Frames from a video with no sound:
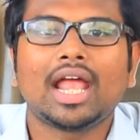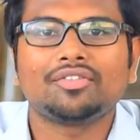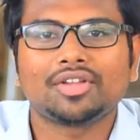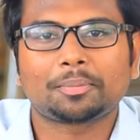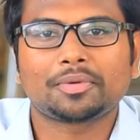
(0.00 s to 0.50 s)

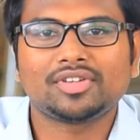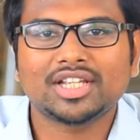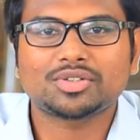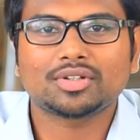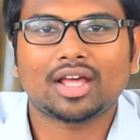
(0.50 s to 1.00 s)
And we are
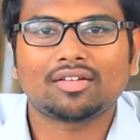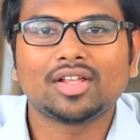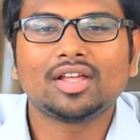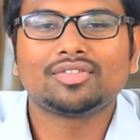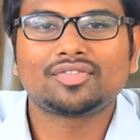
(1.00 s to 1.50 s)
privileged to have
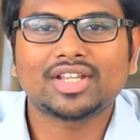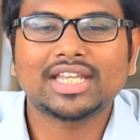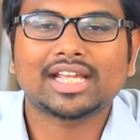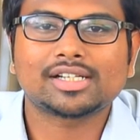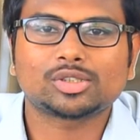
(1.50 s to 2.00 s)
50
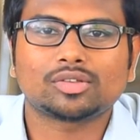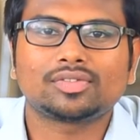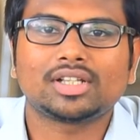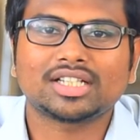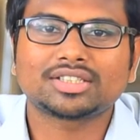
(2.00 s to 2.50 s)
acres
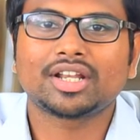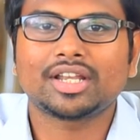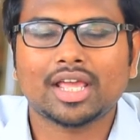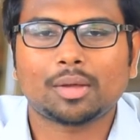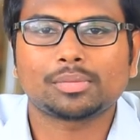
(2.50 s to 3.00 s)
of lush
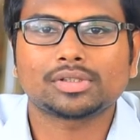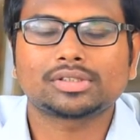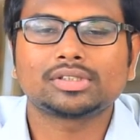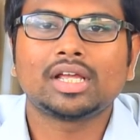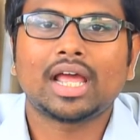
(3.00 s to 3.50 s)
green
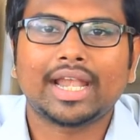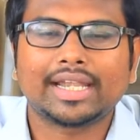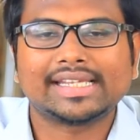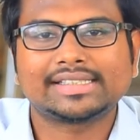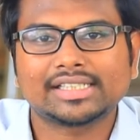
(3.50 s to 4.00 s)
campus
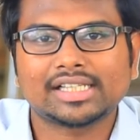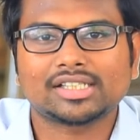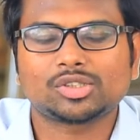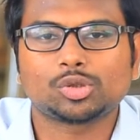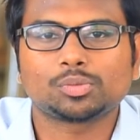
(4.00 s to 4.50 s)
and AC
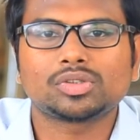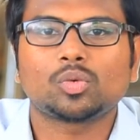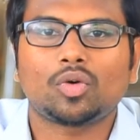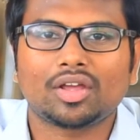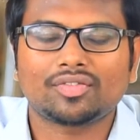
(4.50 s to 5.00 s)
classrooms,
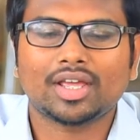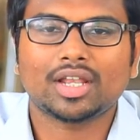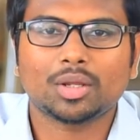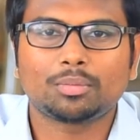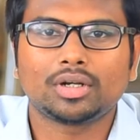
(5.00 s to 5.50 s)
Wi-Fi
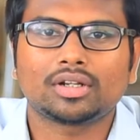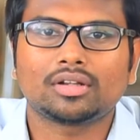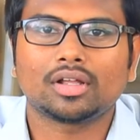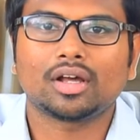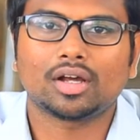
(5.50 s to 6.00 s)
enabled
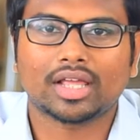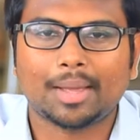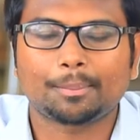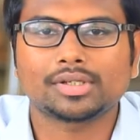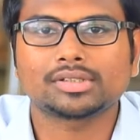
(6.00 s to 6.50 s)

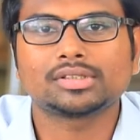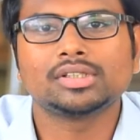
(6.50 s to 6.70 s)
campus